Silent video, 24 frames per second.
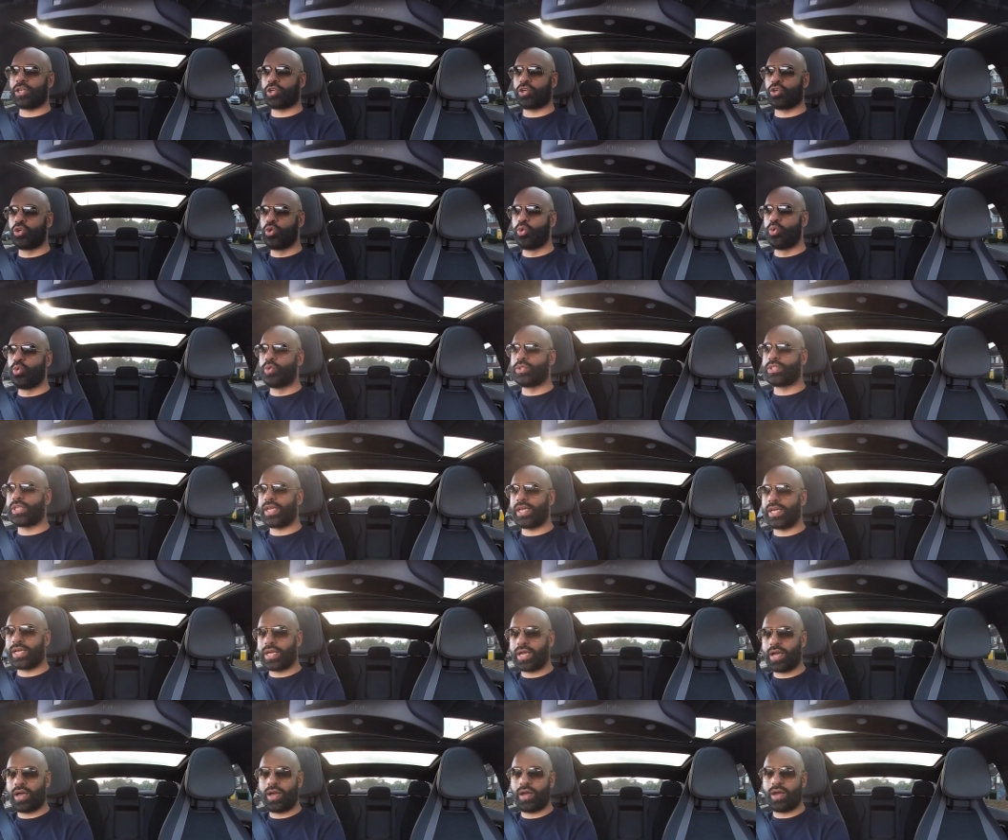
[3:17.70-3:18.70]
cruising
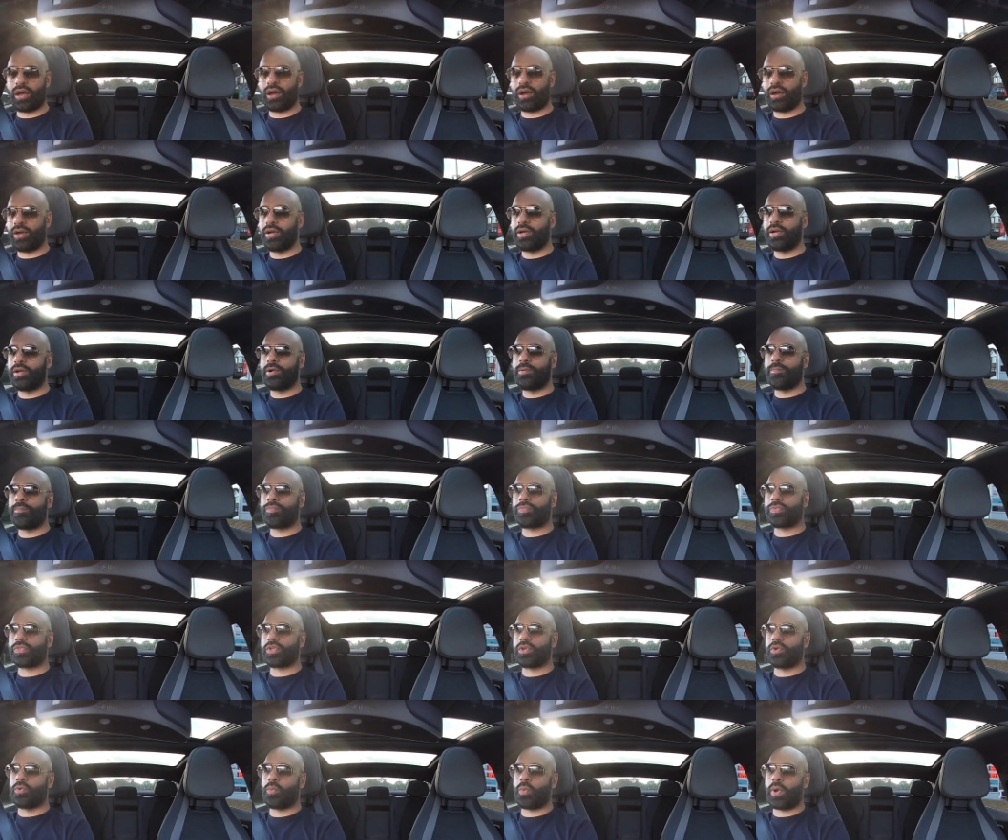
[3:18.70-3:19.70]
car
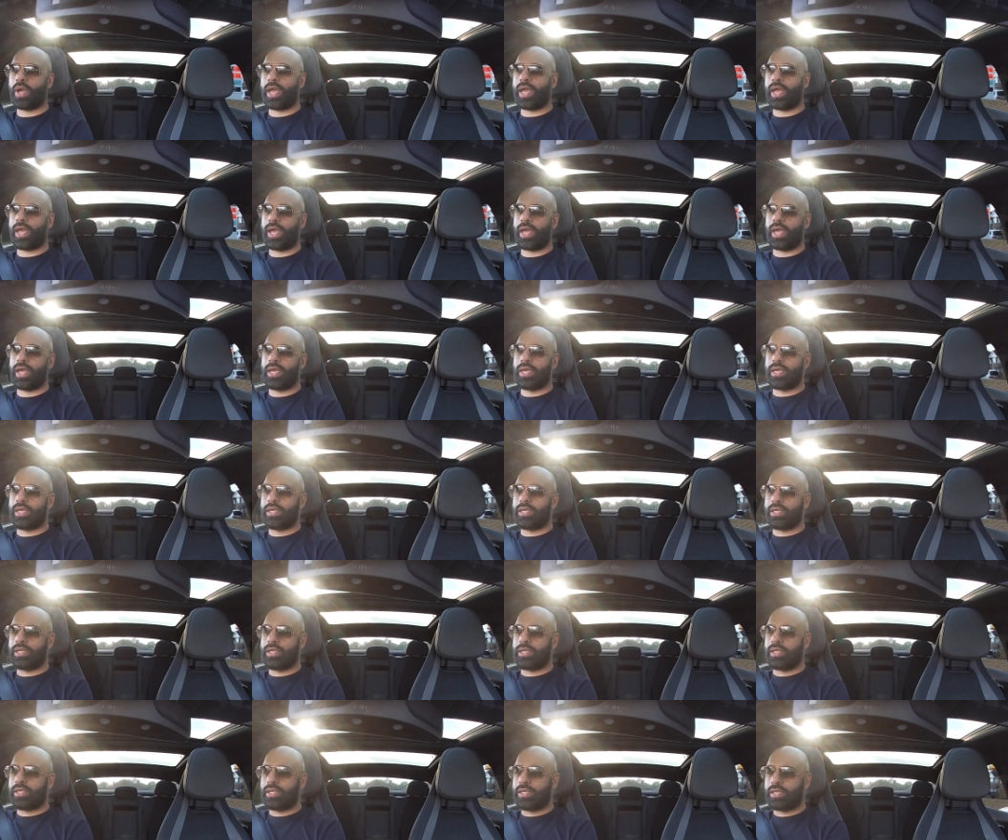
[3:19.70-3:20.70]
where
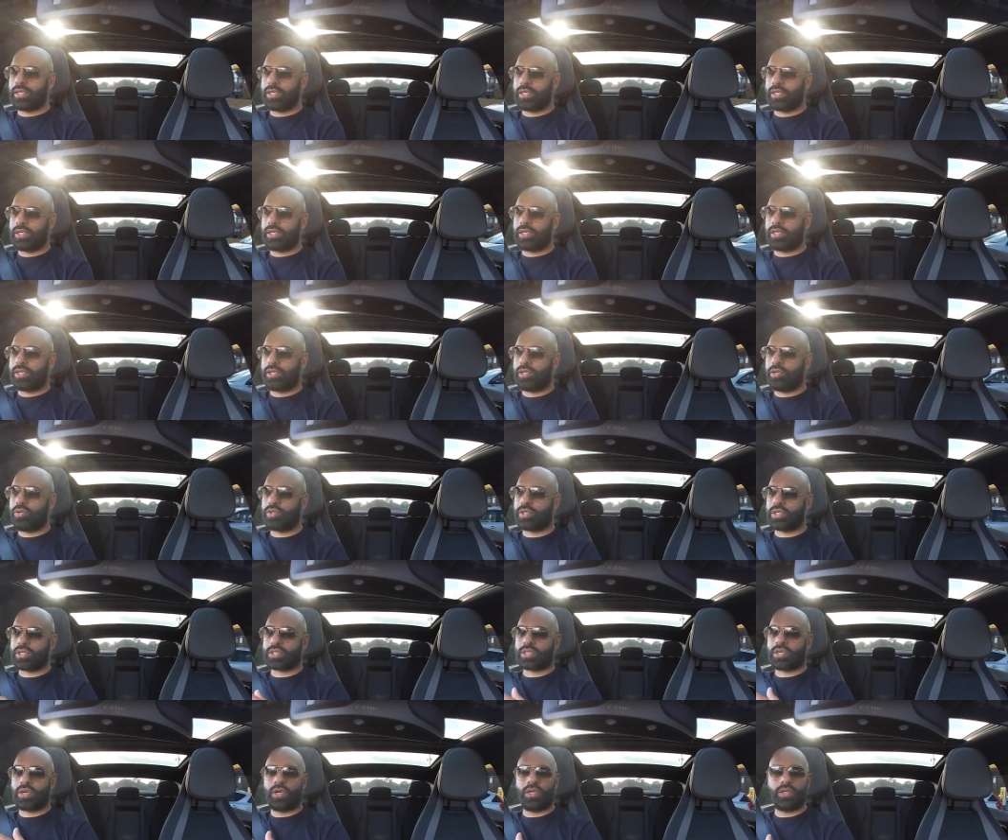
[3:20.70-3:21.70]
you
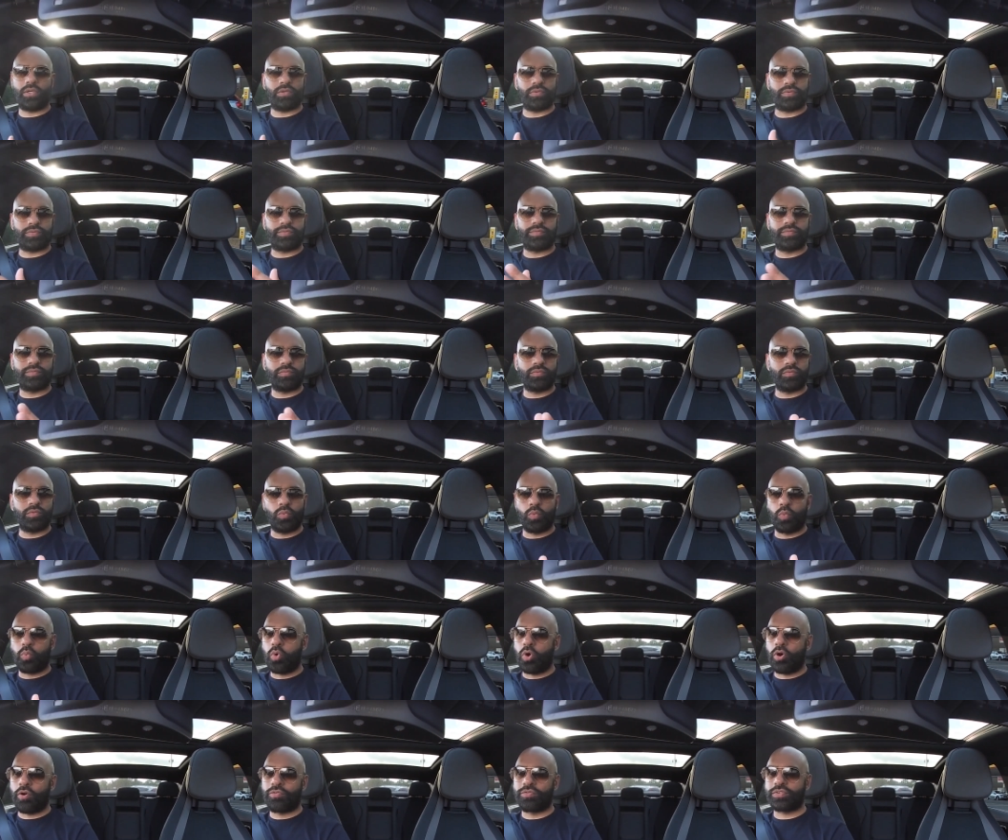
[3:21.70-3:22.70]
just kind of
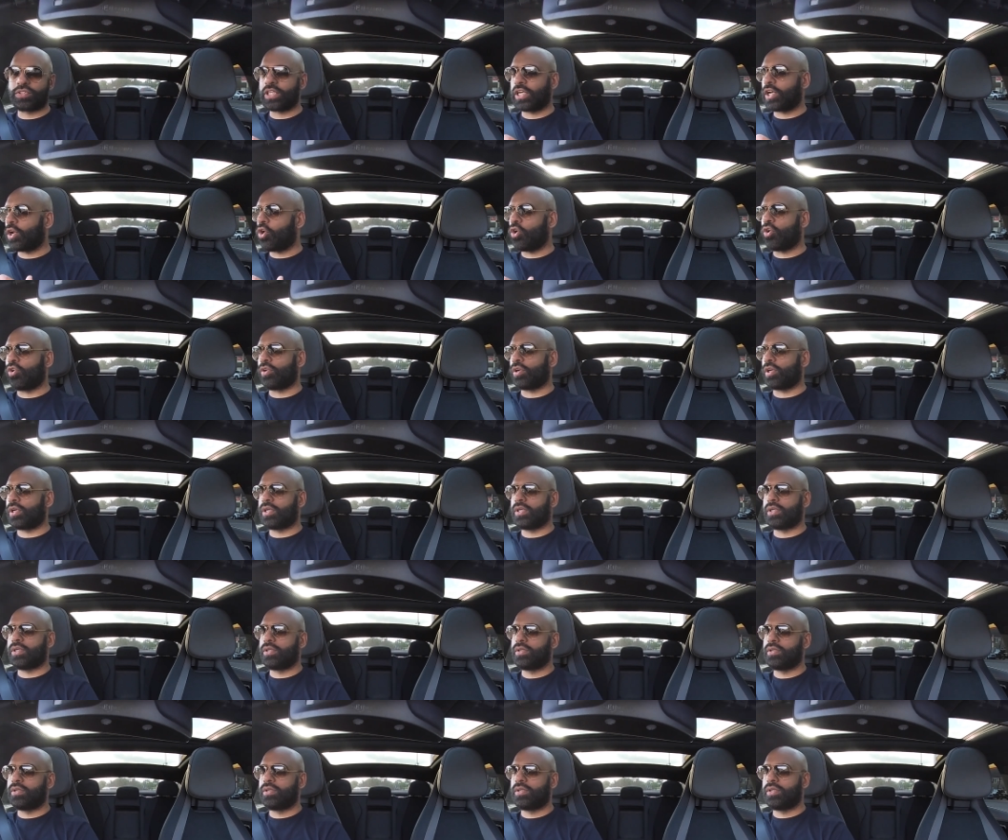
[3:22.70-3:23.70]
waft along
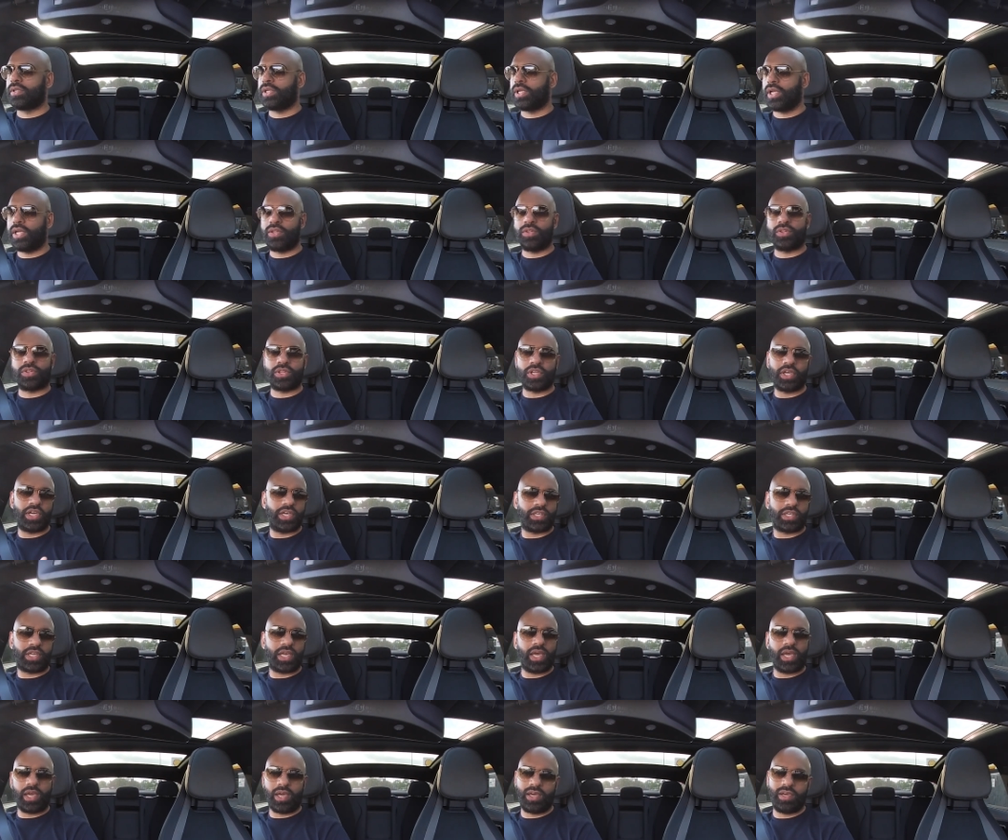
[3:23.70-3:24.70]
in 3rd
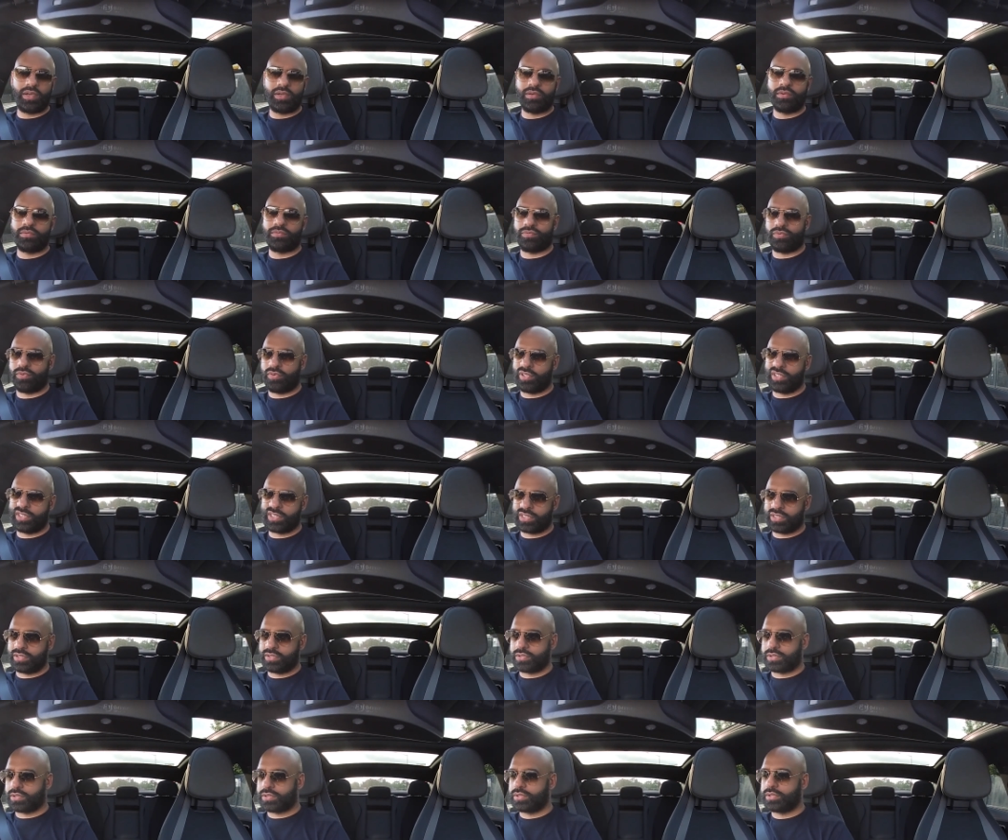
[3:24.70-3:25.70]
gear, for
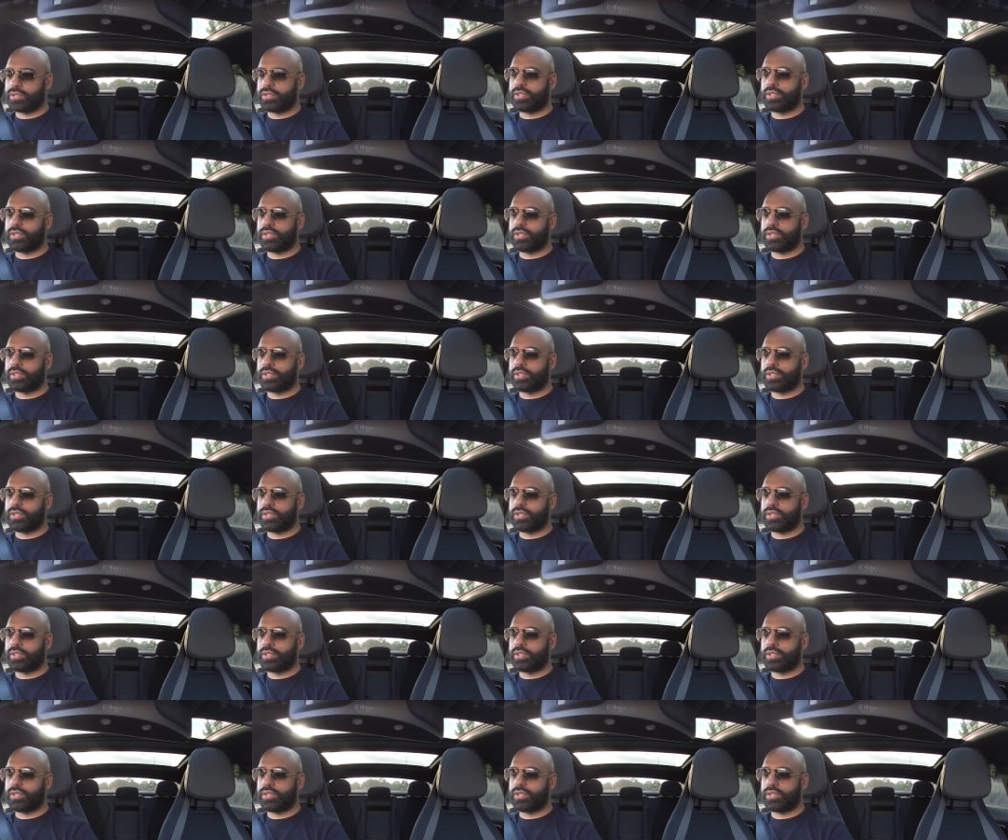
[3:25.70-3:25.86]
instance.